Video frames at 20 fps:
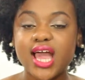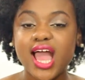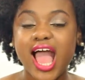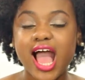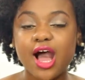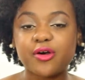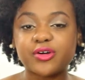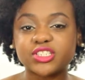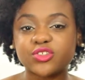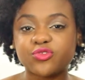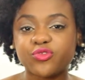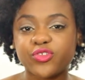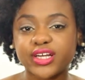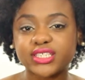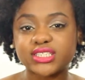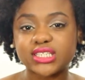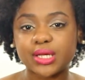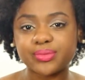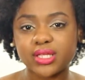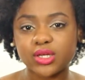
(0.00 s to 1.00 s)
I was
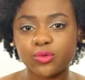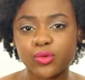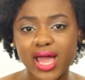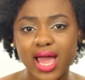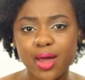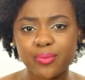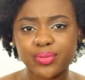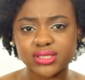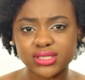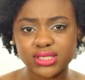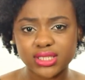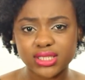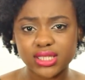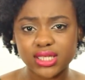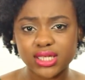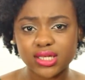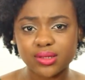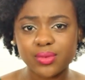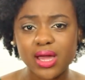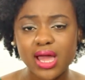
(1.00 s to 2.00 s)
afraid something would happen to
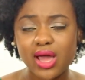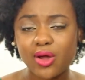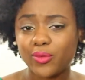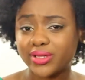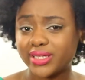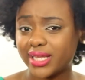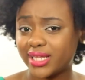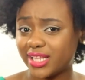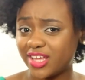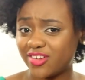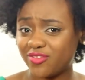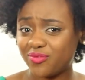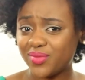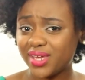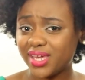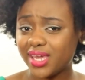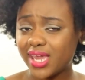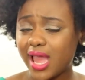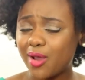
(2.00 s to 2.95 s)
them when they left me.